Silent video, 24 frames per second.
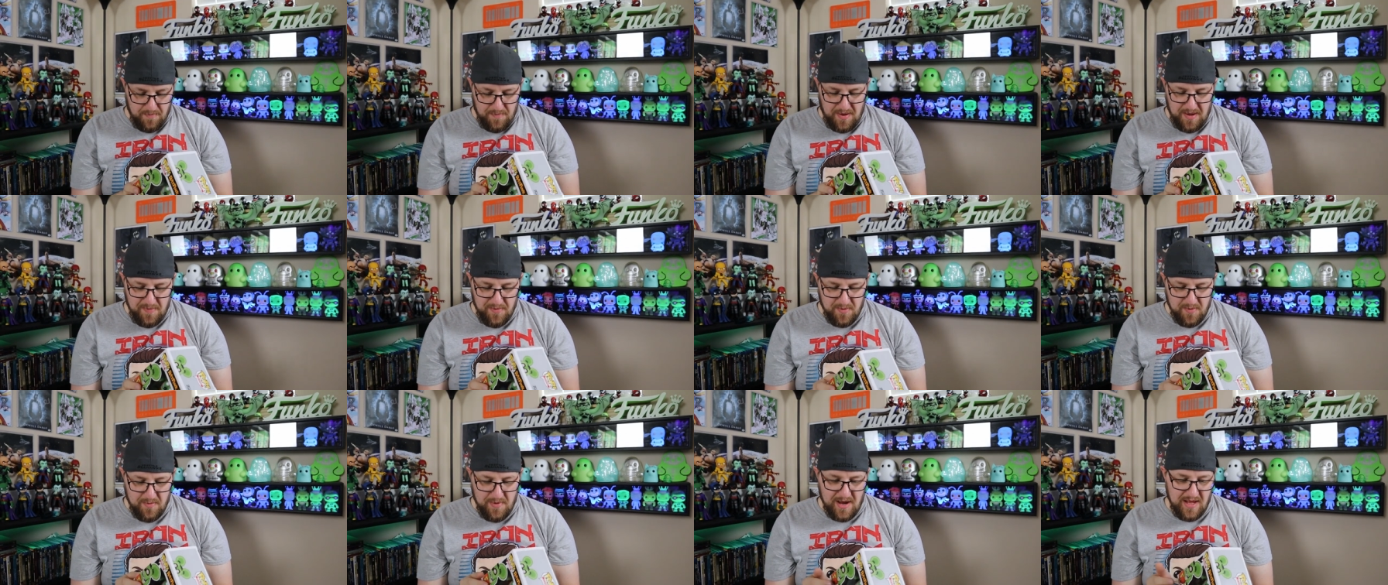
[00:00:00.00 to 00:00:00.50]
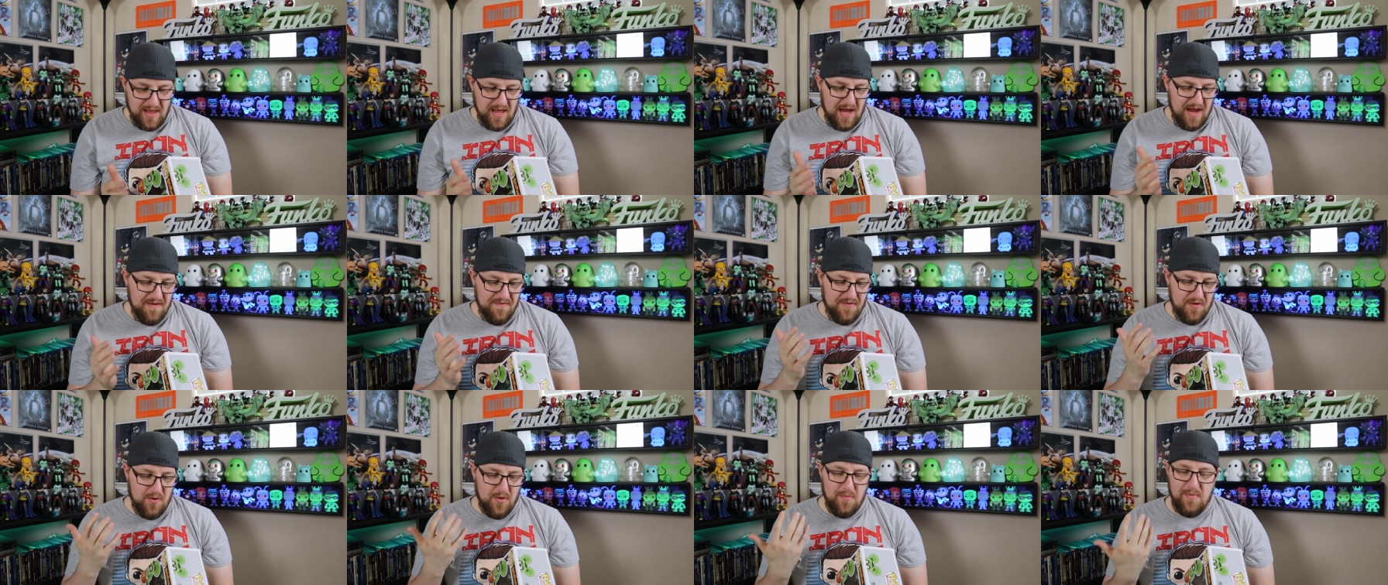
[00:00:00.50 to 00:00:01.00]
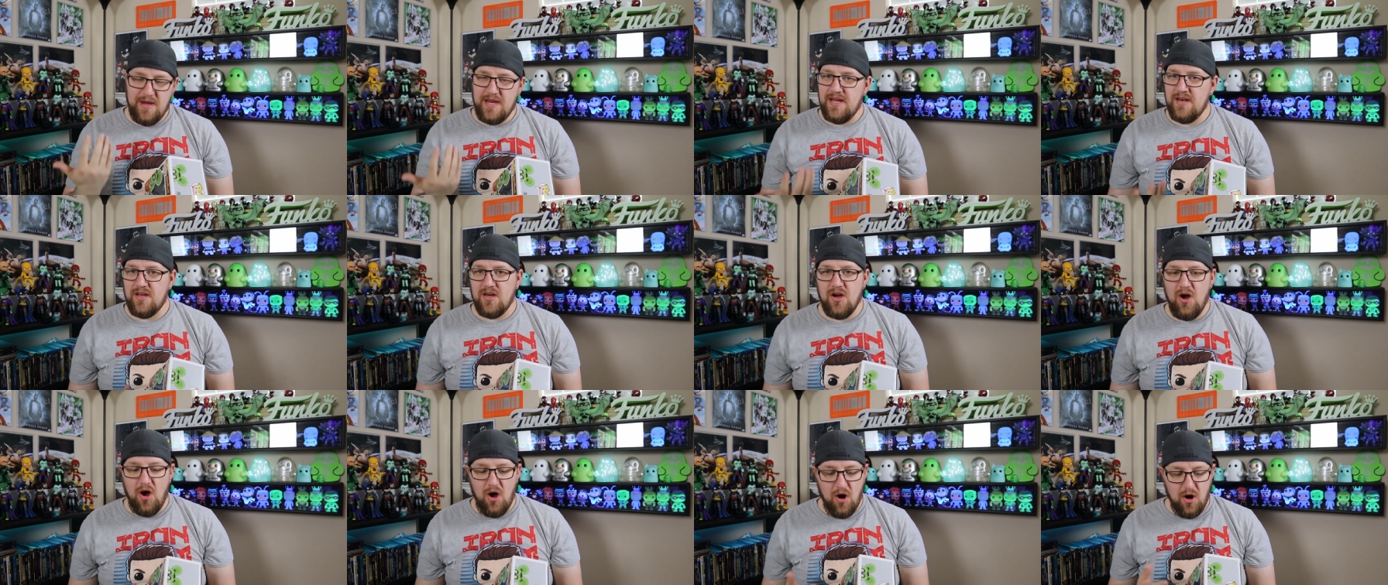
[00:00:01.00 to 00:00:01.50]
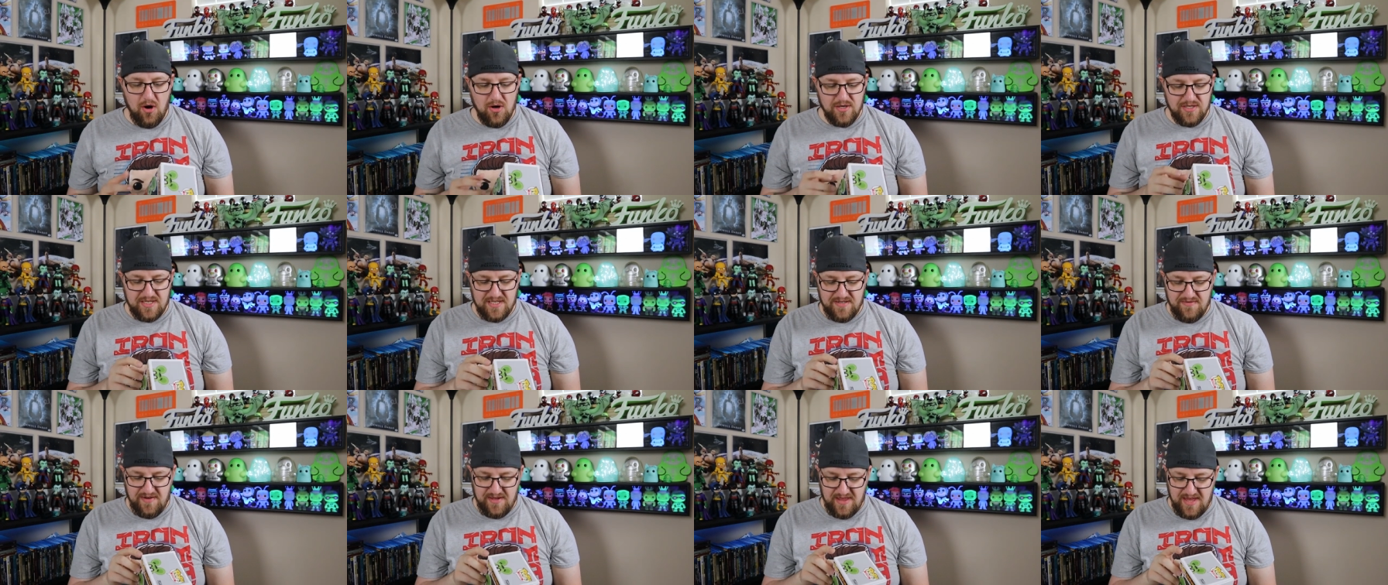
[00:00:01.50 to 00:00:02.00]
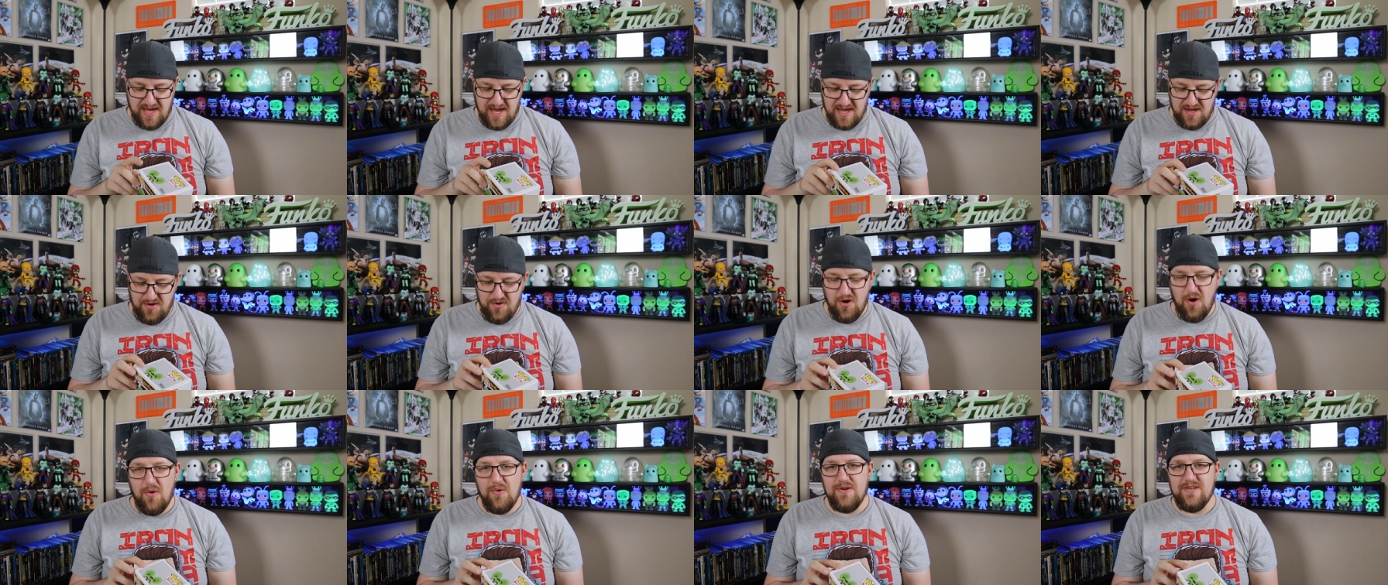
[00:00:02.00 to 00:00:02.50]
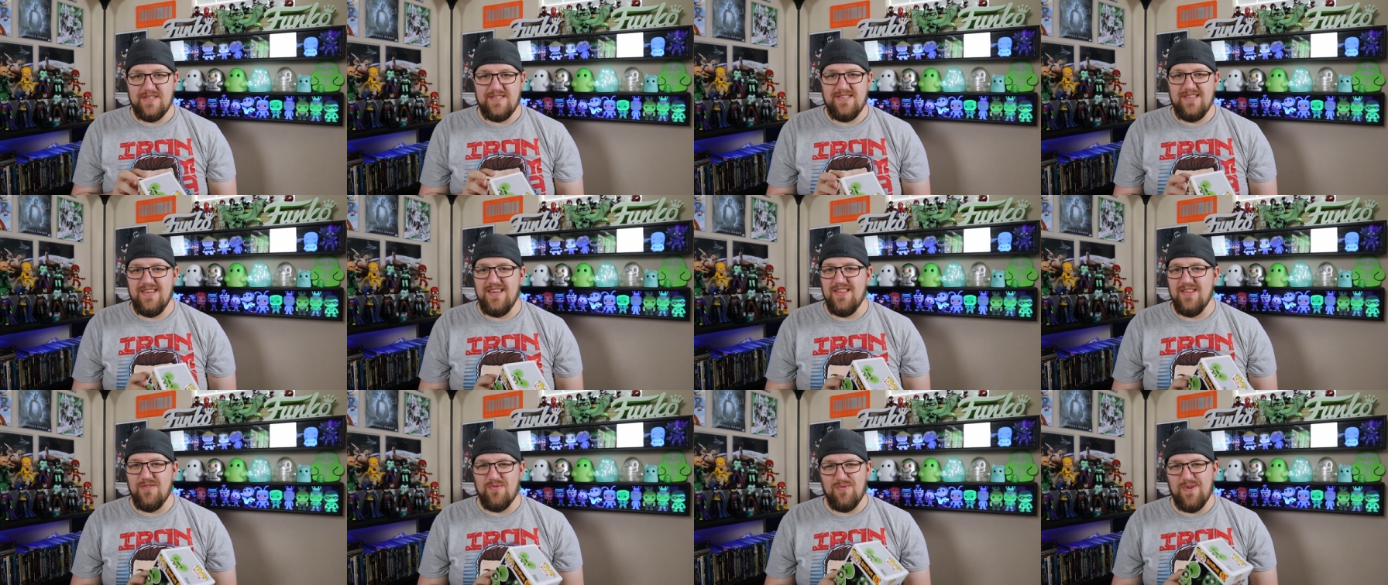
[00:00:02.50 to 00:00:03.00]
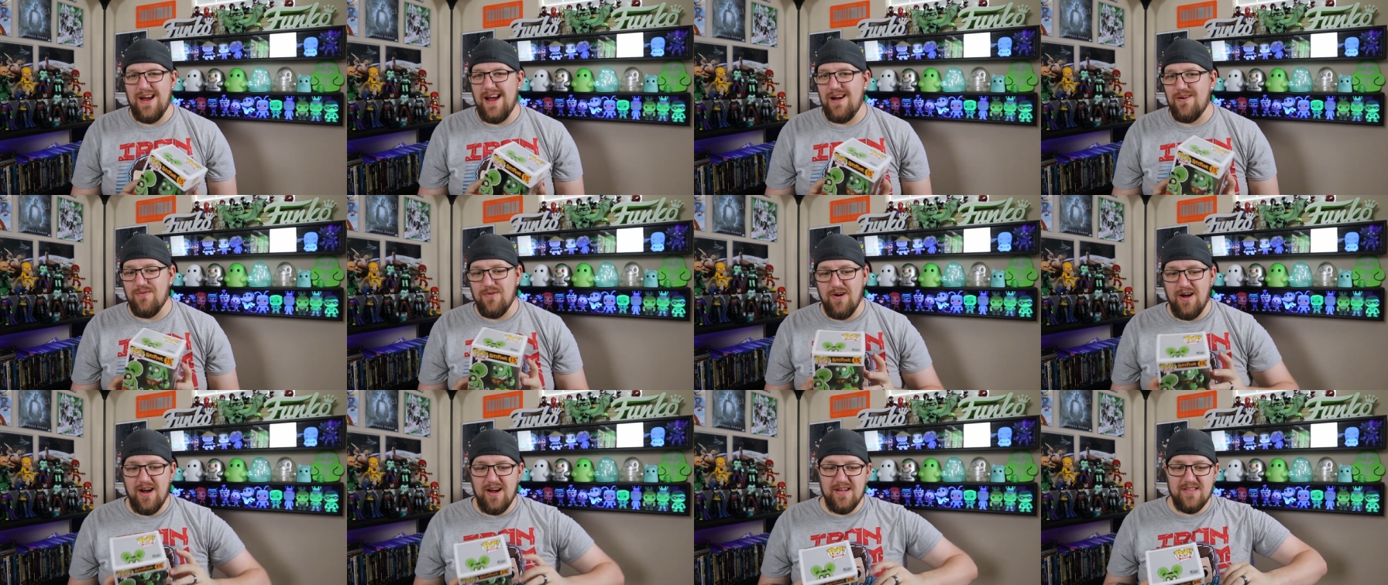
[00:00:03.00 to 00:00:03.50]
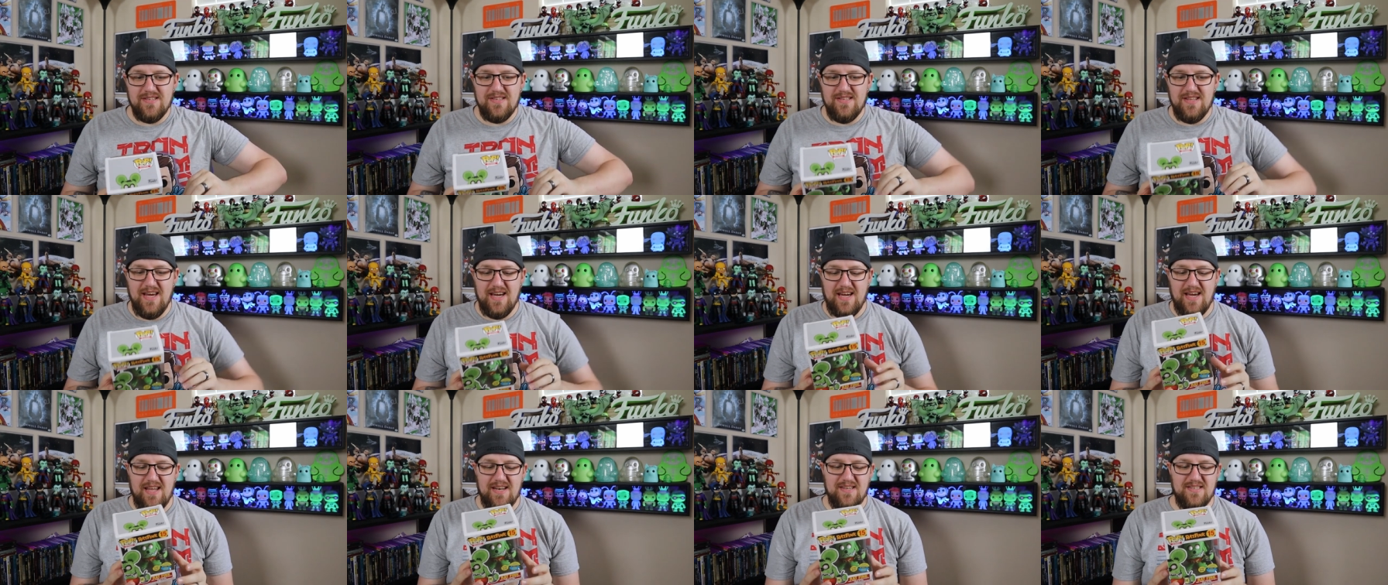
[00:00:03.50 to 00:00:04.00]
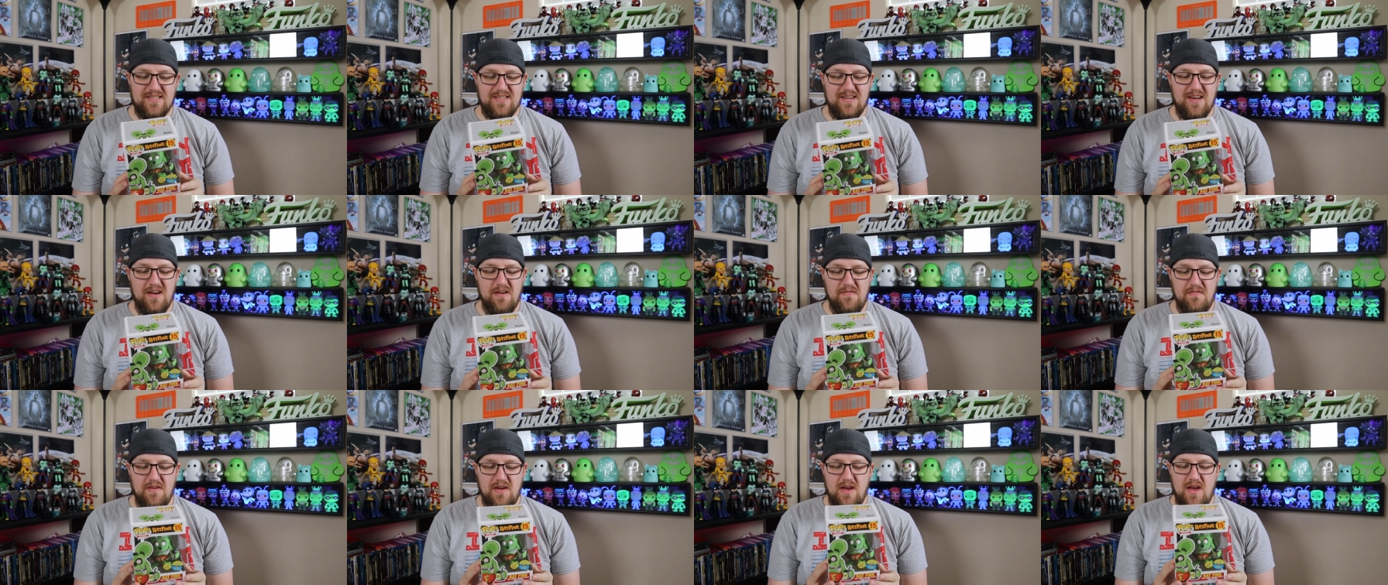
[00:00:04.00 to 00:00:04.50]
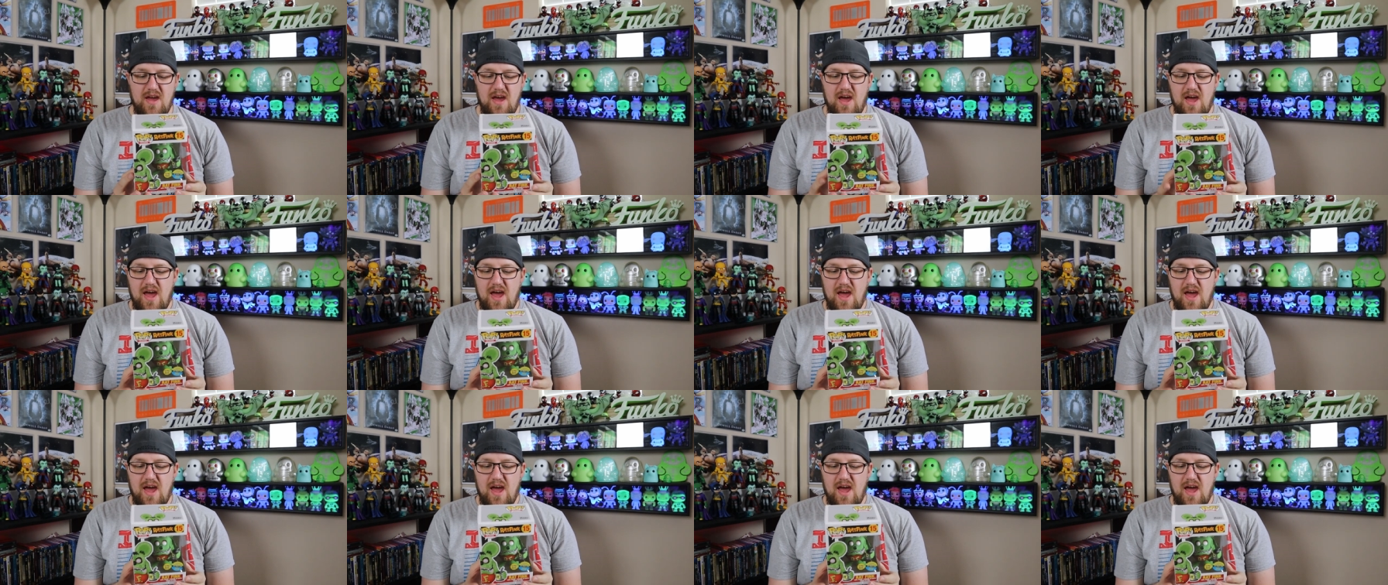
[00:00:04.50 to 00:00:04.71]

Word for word: people in my life that were big into cars and stuff like that, you'd always see the rat rods and that kind of stuff.